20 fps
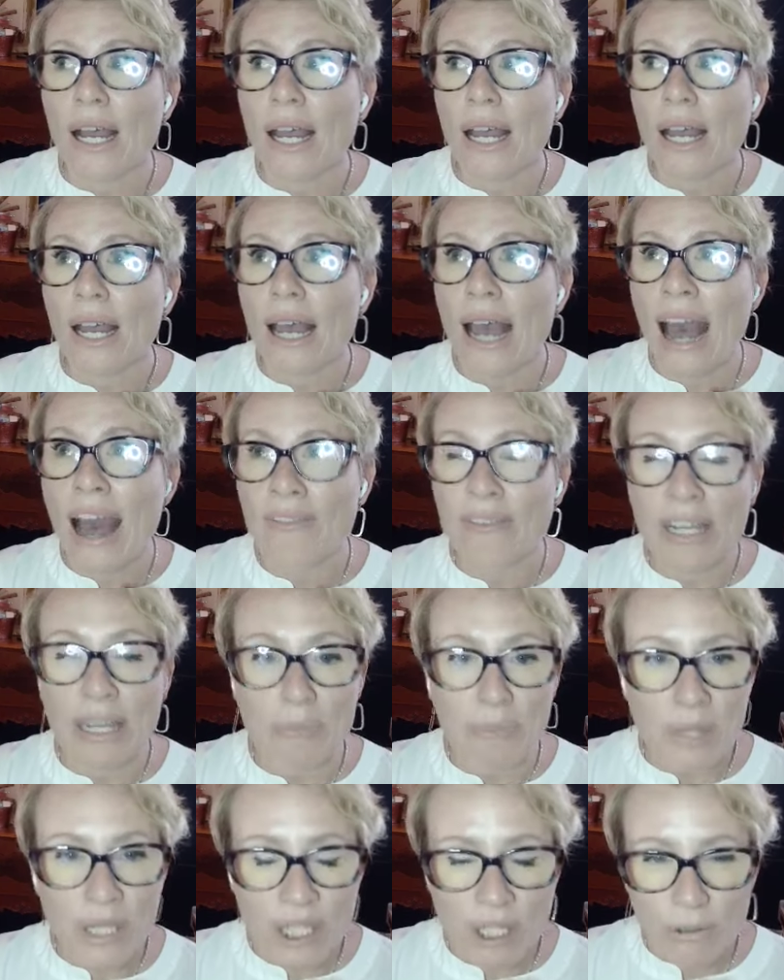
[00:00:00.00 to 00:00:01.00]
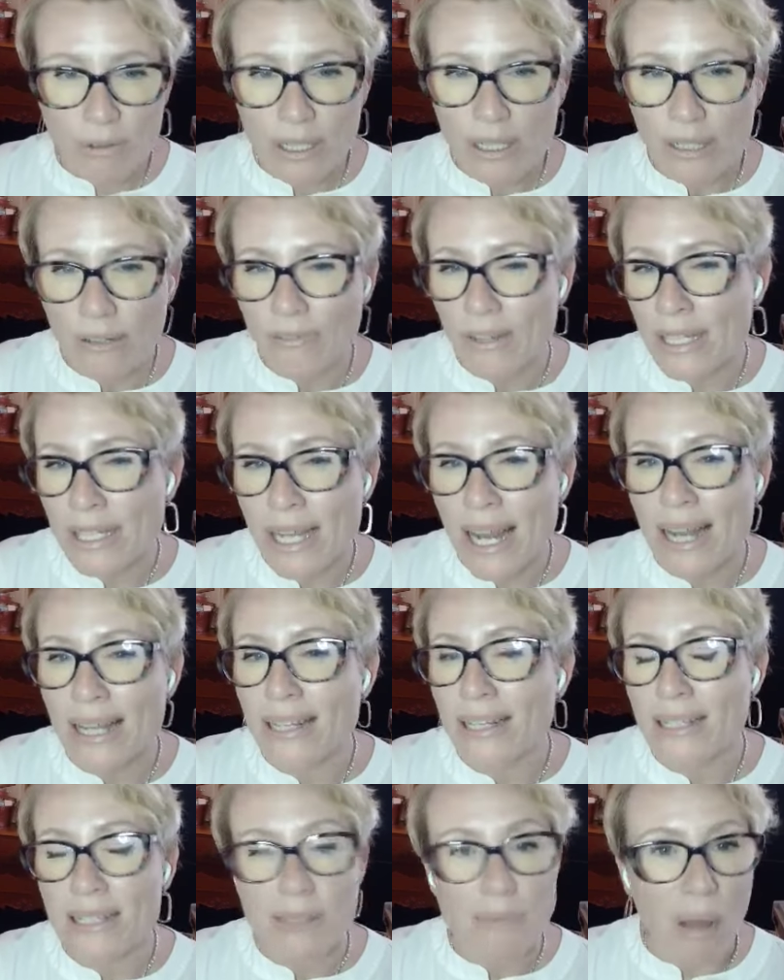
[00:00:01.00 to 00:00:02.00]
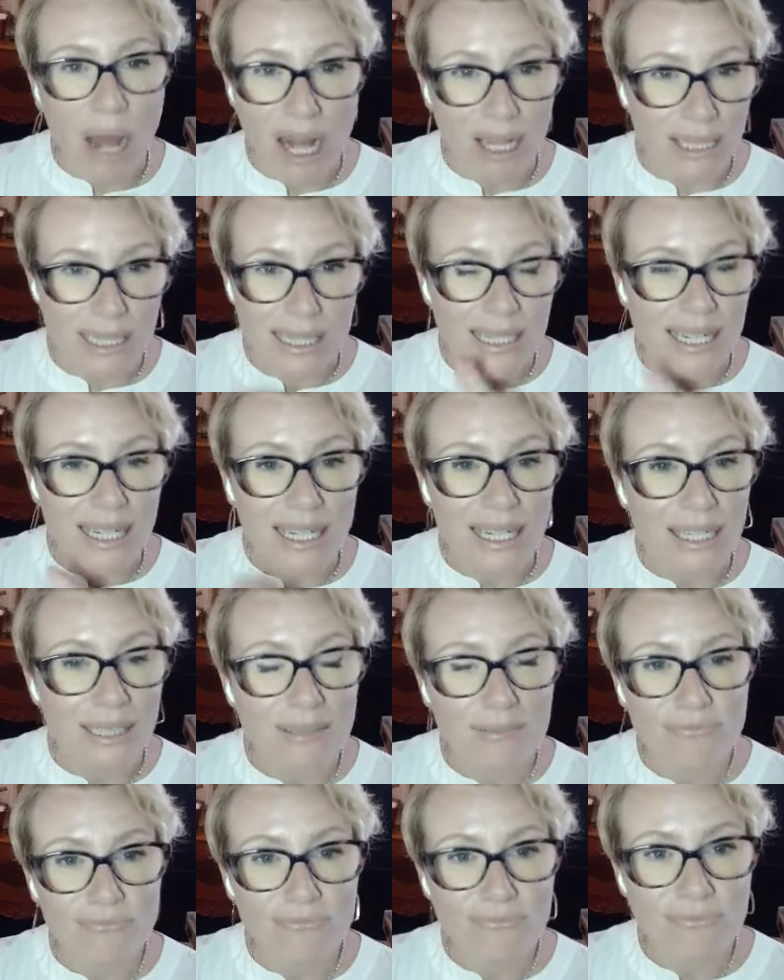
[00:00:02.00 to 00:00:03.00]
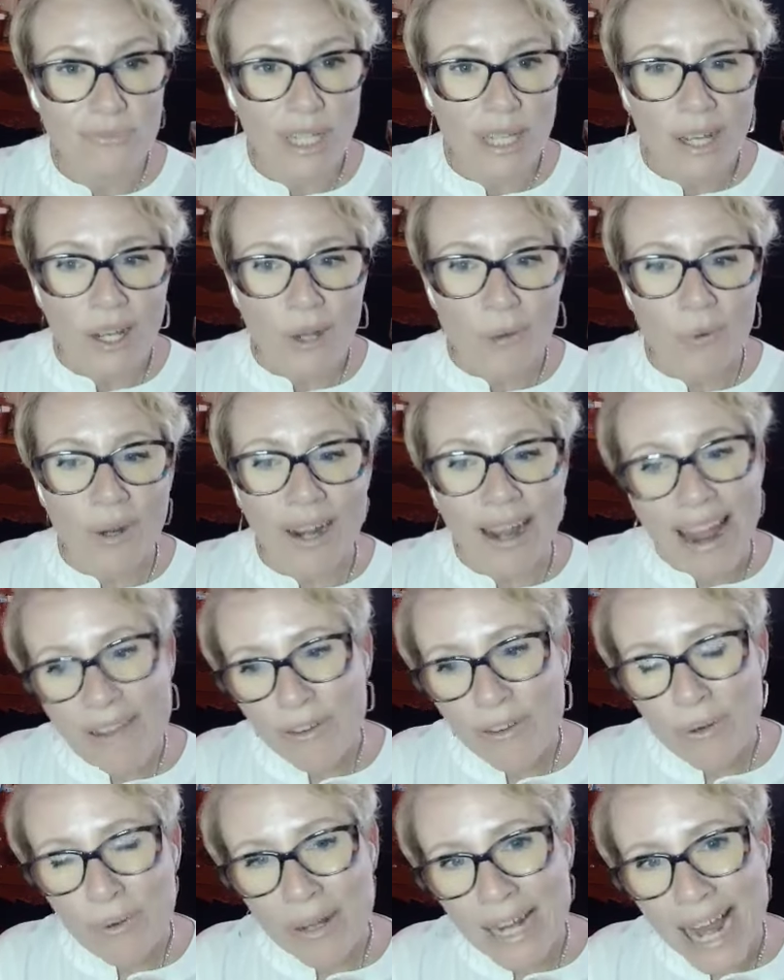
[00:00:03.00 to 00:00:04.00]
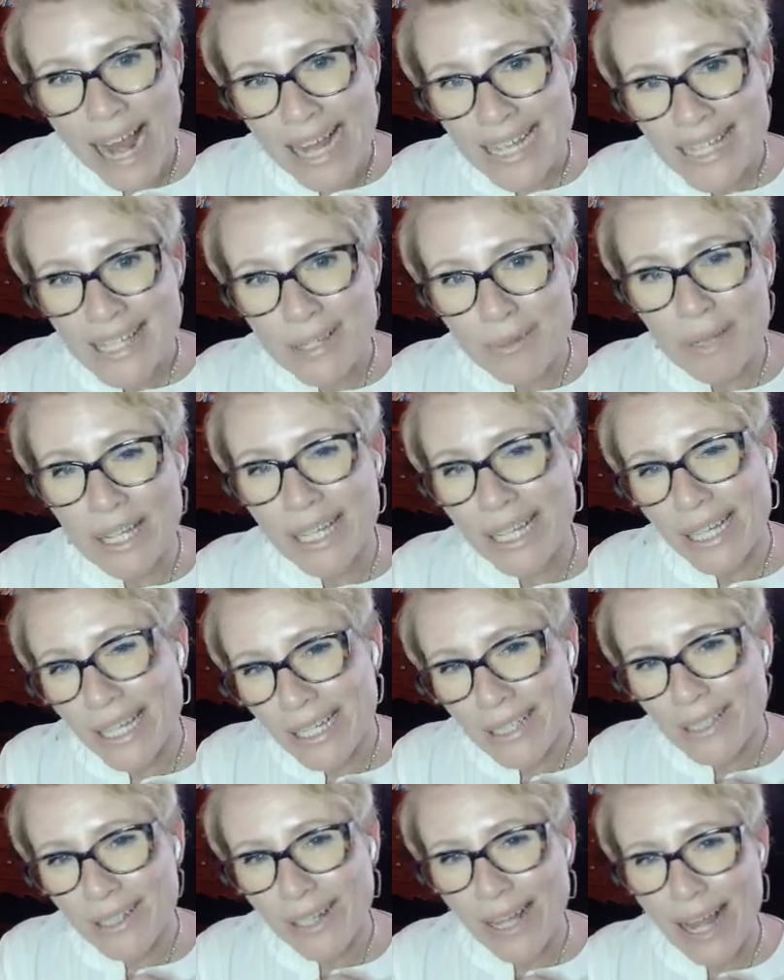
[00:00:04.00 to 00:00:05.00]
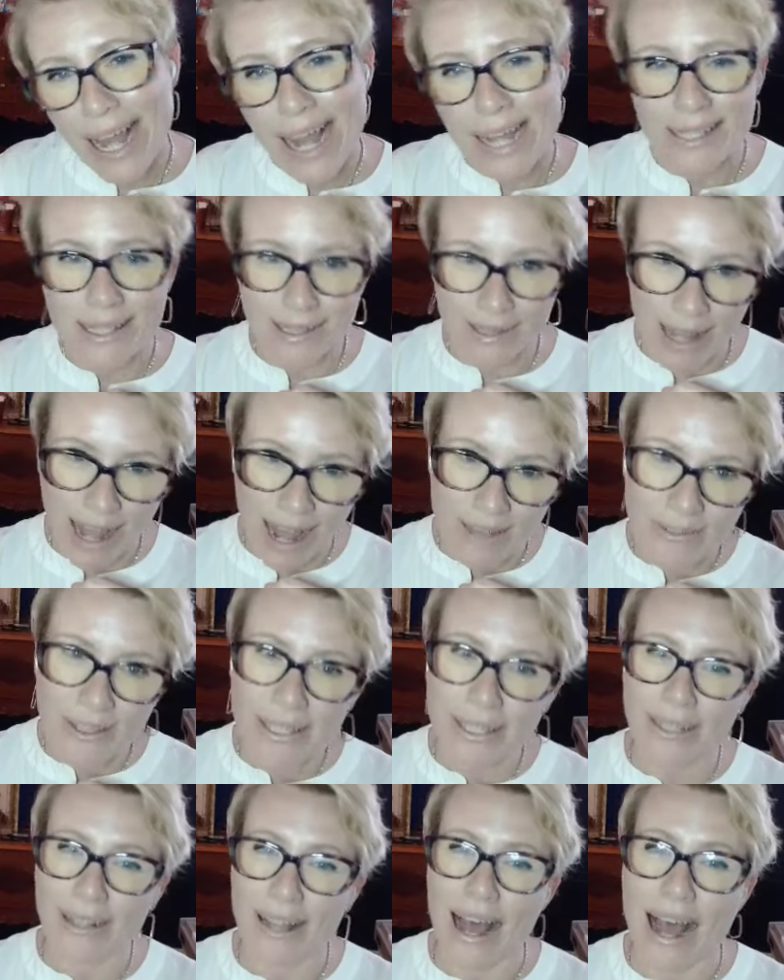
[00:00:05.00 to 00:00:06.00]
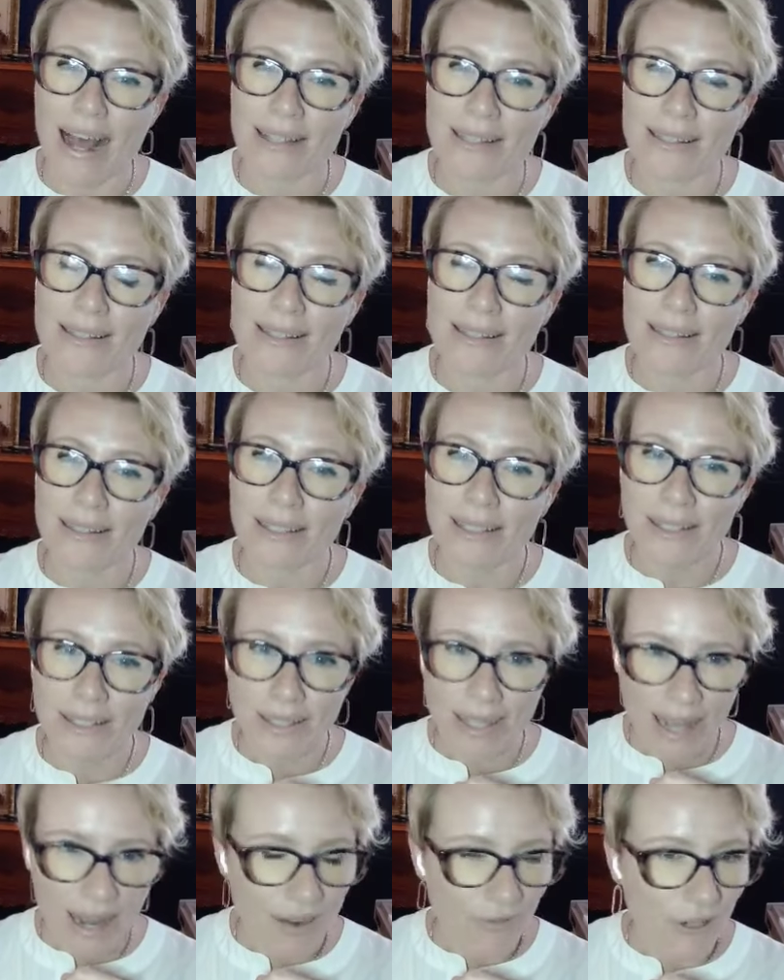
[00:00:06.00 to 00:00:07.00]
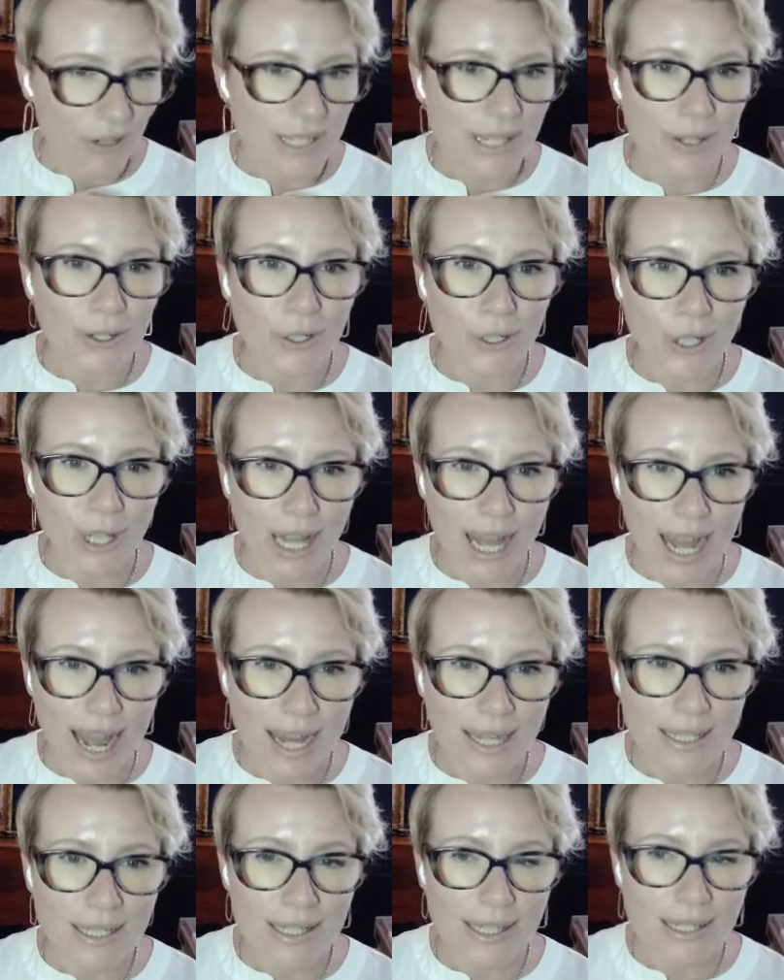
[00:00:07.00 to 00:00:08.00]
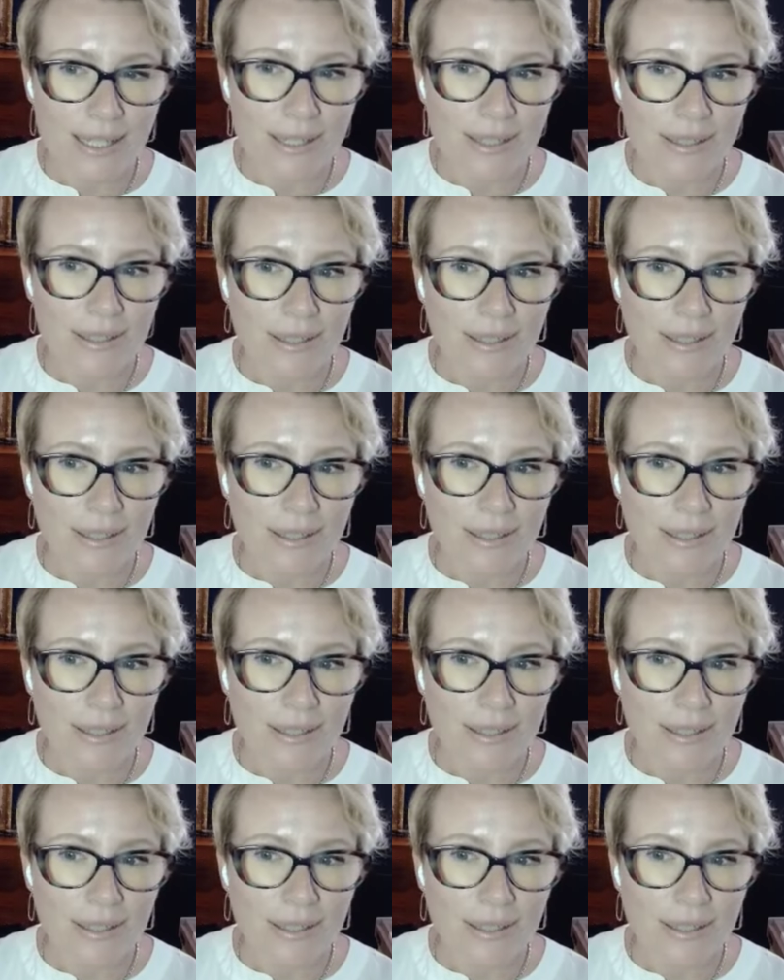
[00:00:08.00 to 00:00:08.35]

having a punitive attendance policy where everyone has to be in class, live in class, every single class,